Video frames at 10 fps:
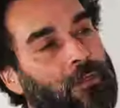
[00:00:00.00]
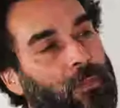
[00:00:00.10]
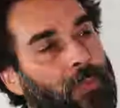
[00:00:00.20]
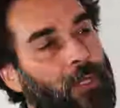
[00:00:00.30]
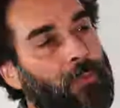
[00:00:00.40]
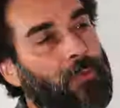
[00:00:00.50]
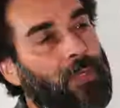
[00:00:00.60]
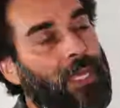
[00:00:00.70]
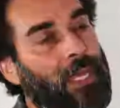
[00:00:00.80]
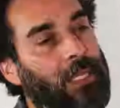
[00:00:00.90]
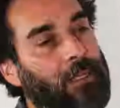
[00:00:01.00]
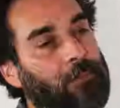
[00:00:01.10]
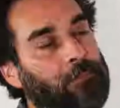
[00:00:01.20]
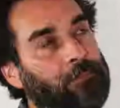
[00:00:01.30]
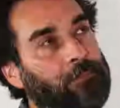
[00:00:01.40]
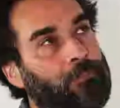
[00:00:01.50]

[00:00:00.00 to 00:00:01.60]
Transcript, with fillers: so that people can